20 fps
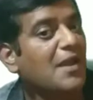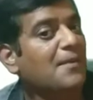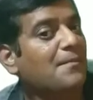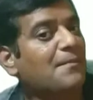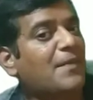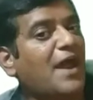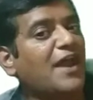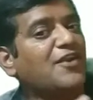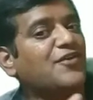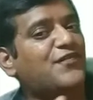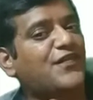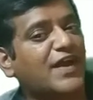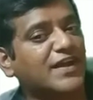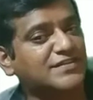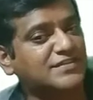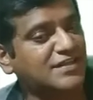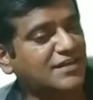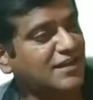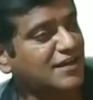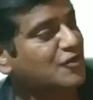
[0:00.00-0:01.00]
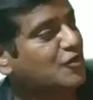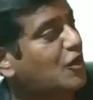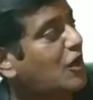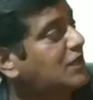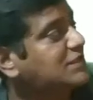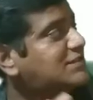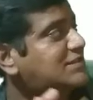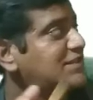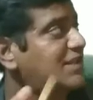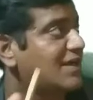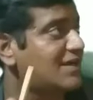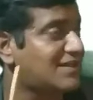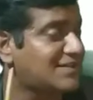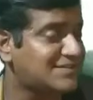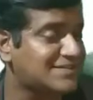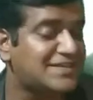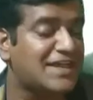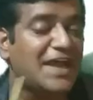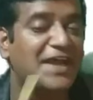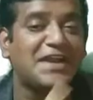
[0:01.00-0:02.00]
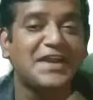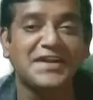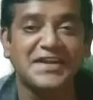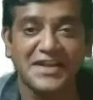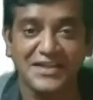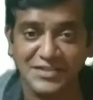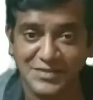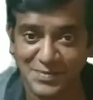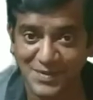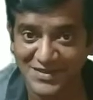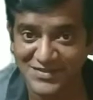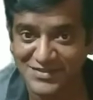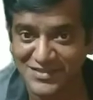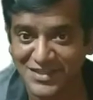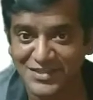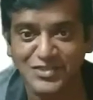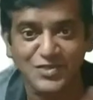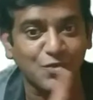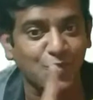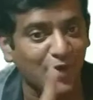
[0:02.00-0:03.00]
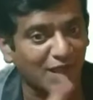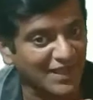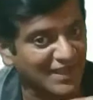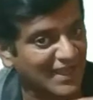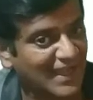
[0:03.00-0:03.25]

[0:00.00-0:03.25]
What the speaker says: manufacturing cost, that is direct expenses 1